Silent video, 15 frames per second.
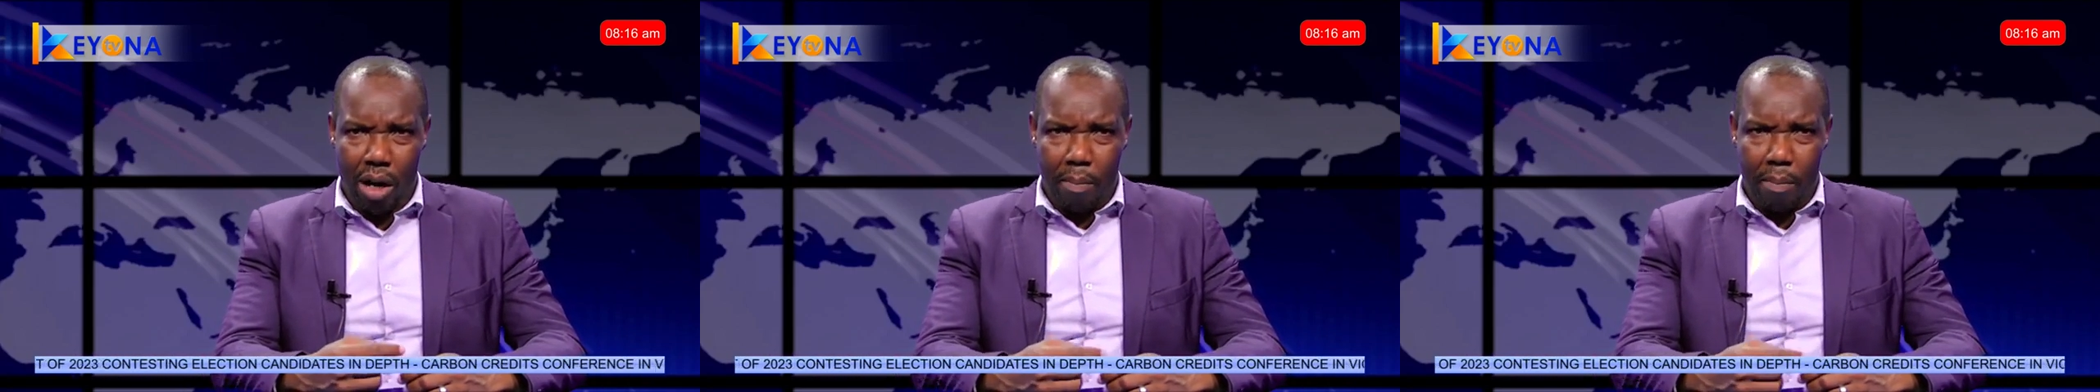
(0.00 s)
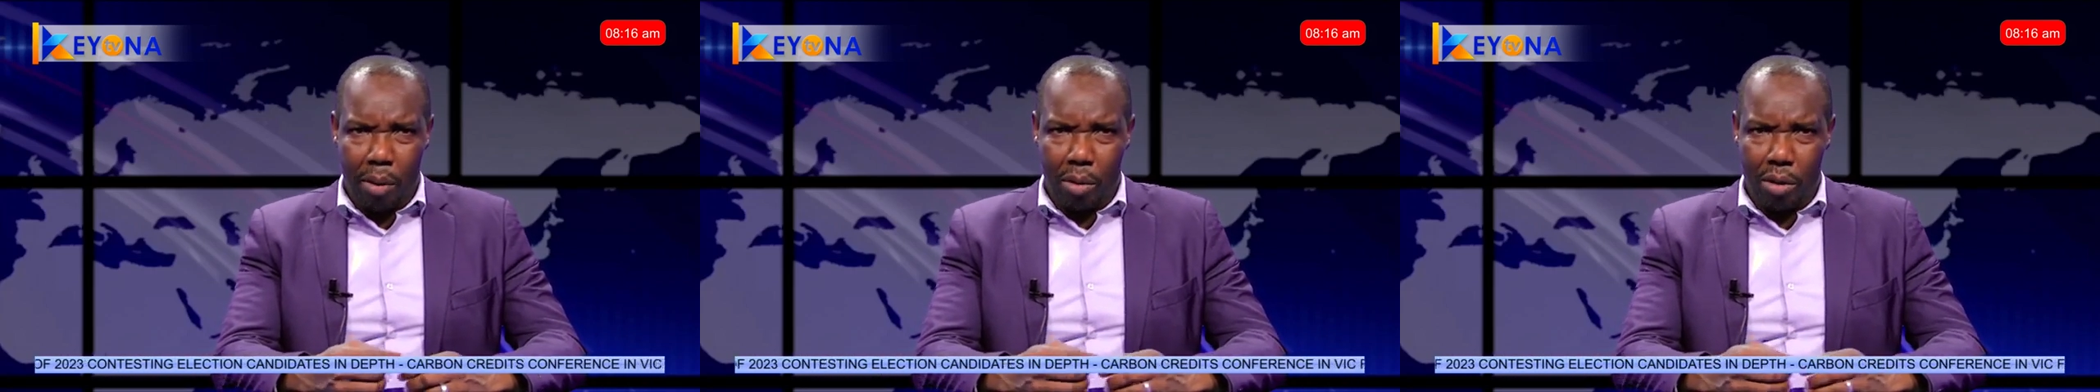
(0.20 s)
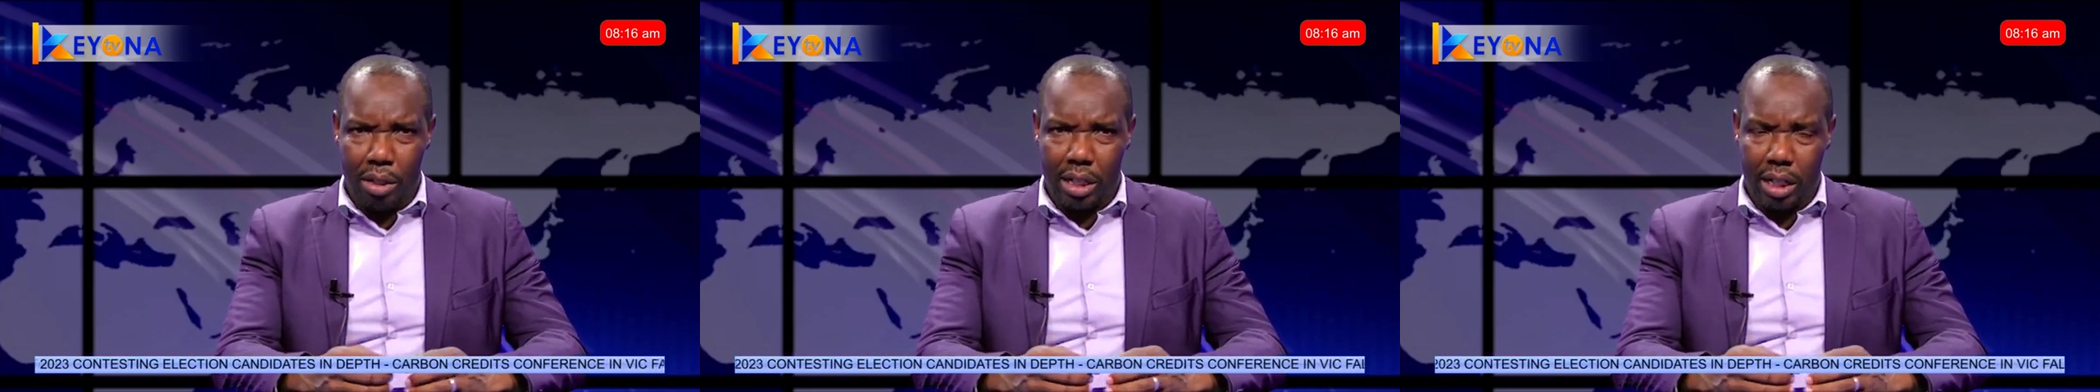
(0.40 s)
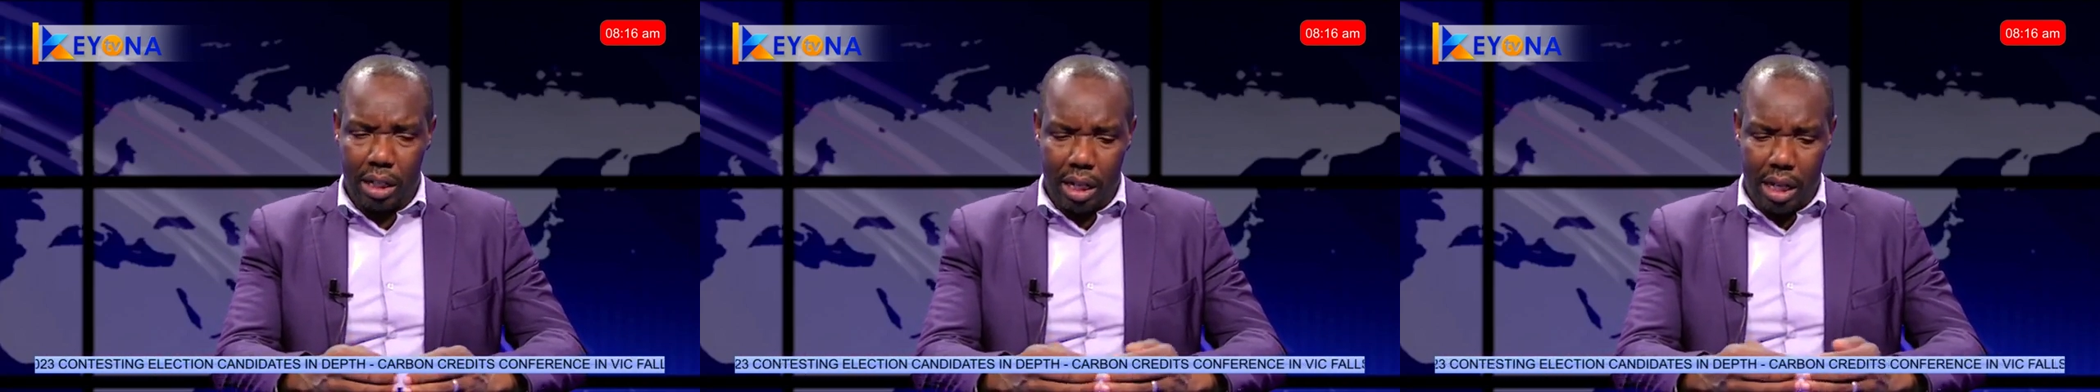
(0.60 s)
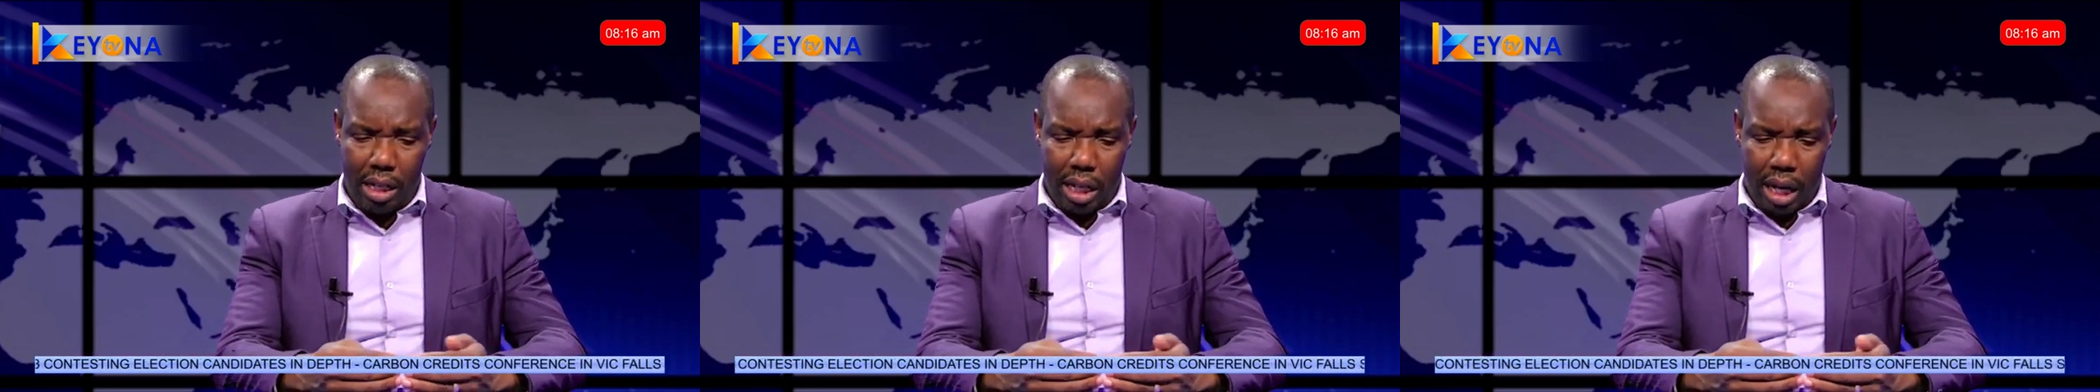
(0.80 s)
because
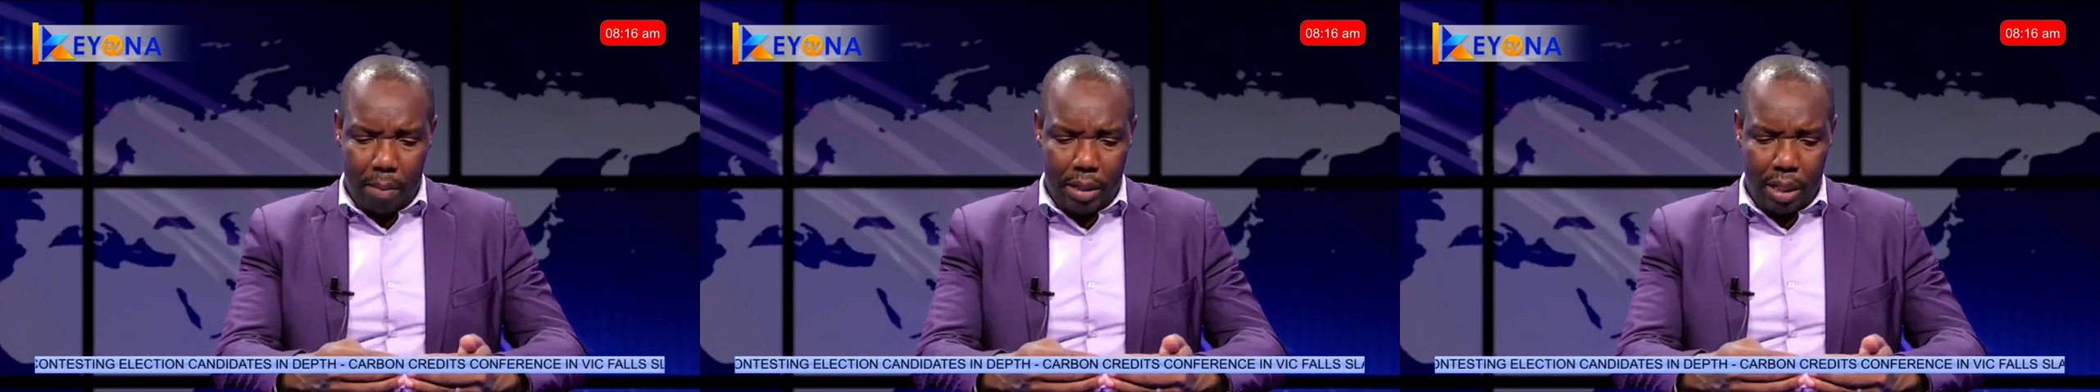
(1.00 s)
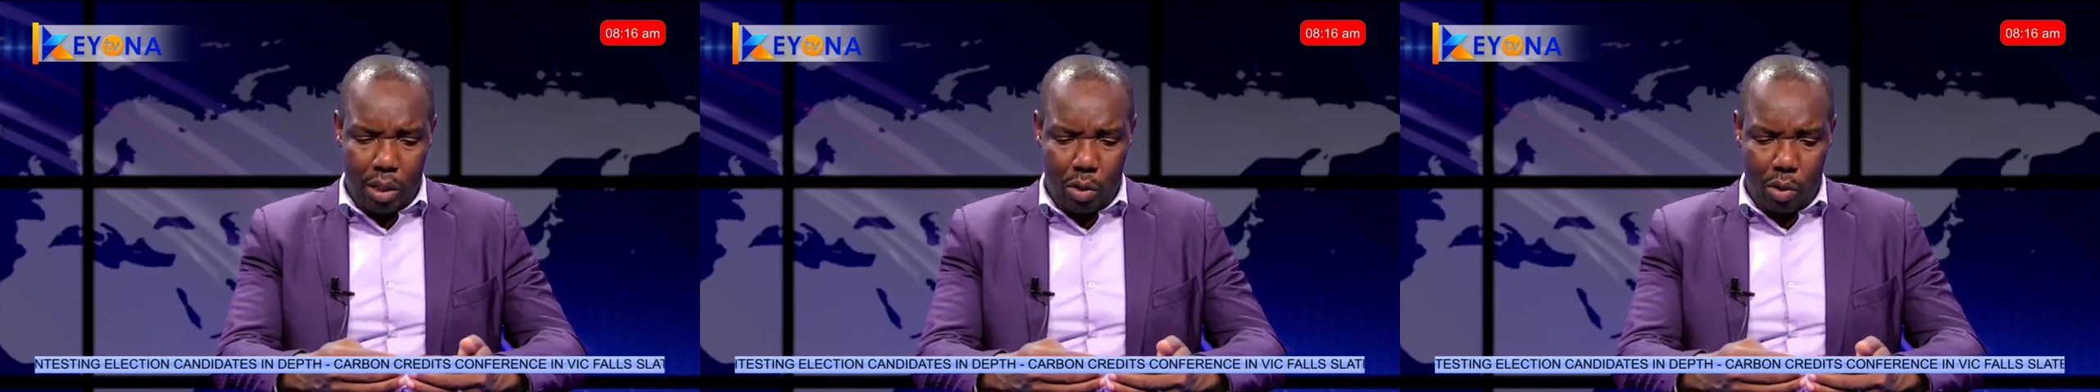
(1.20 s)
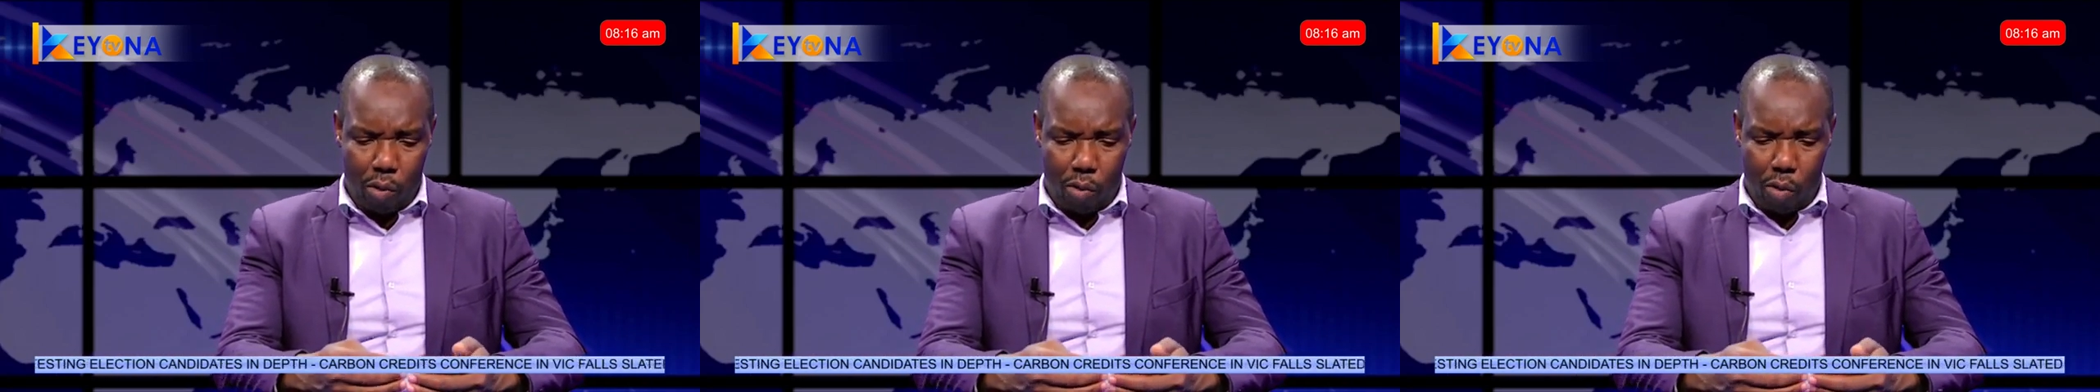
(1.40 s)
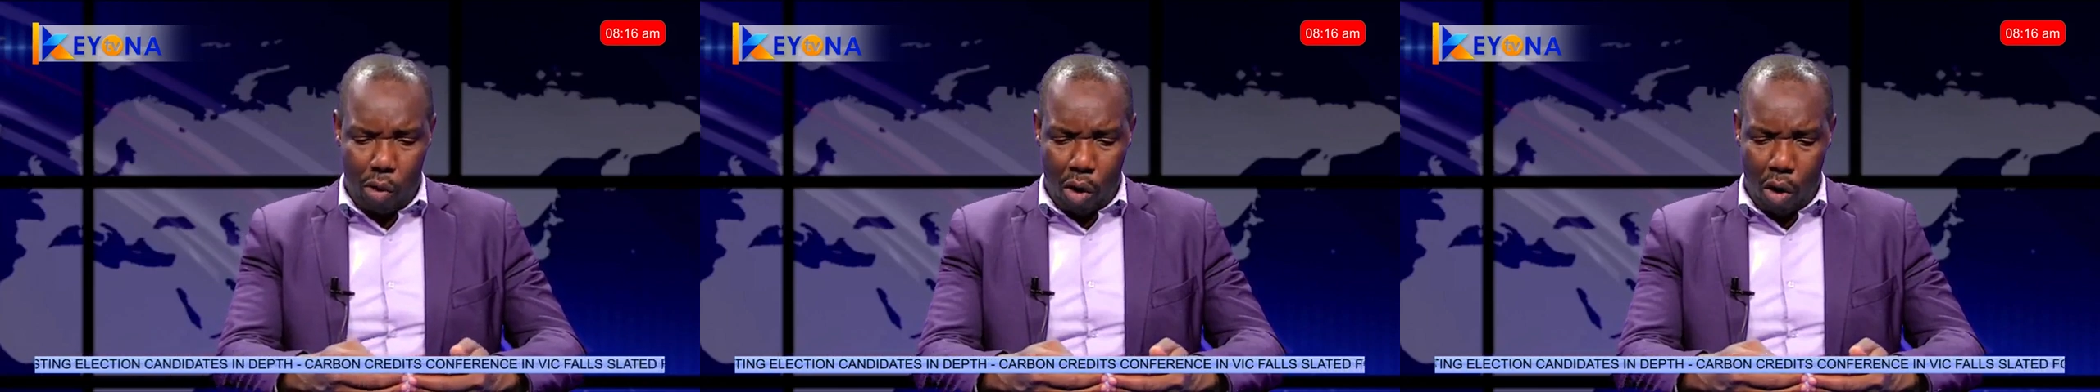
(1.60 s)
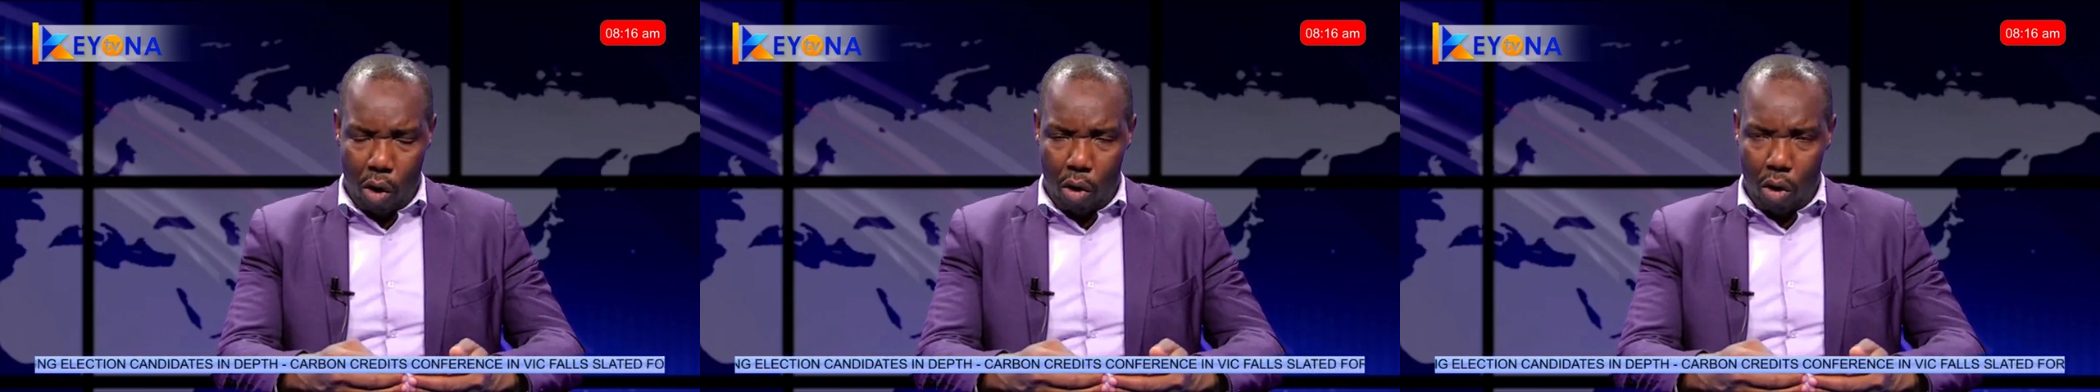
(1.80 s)
in the absence of
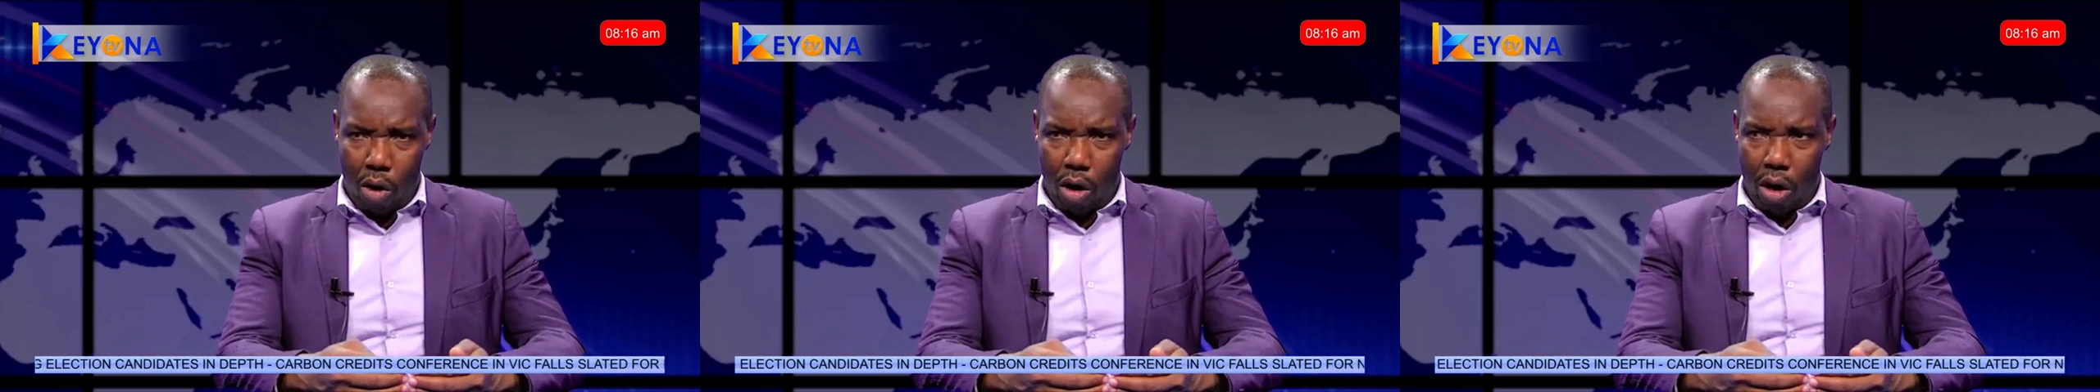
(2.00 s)
law,